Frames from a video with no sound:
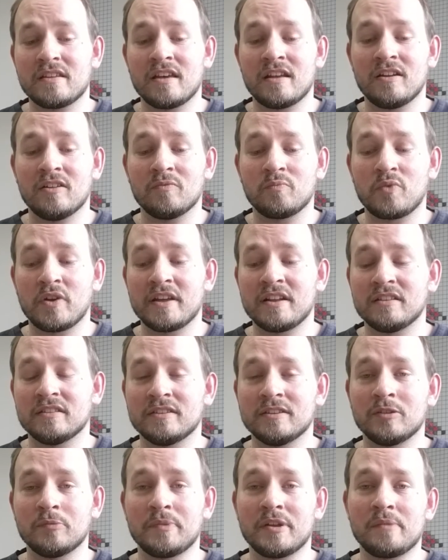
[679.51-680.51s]
and I'll write a
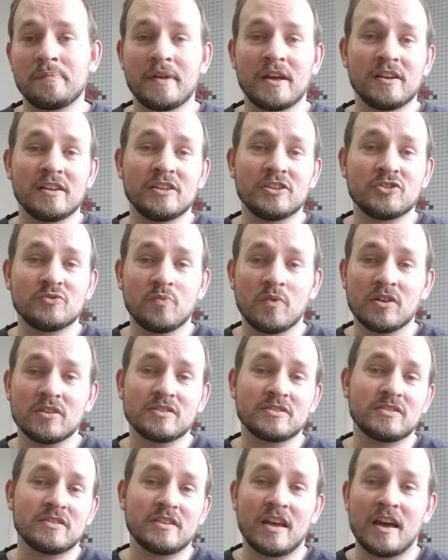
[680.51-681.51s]
little bit about each
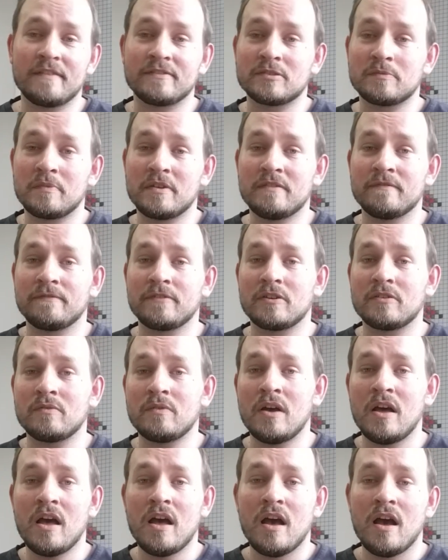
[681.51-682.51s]
one so you have some info.